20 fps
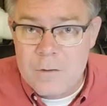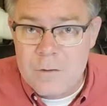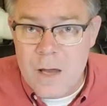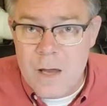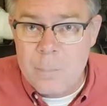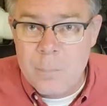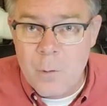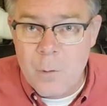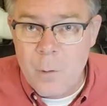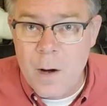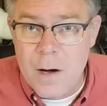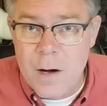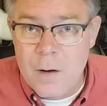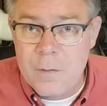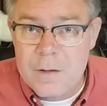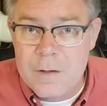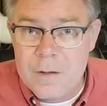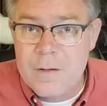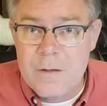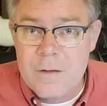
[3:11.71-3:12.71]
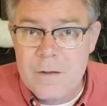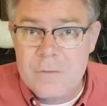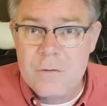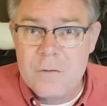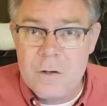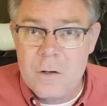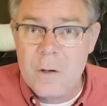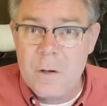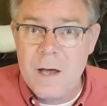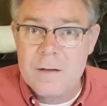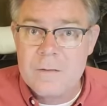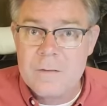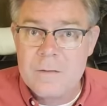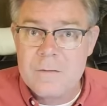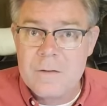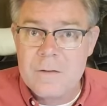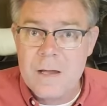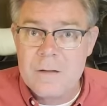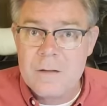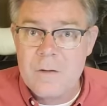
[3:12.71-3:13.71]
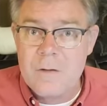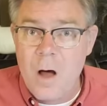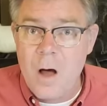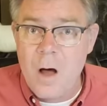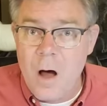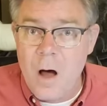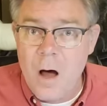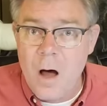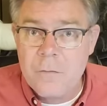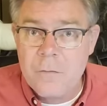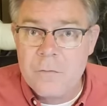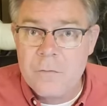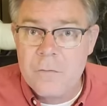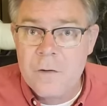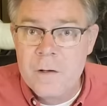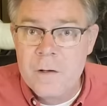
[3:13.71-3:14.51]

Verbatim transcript: temporarily takes the United States off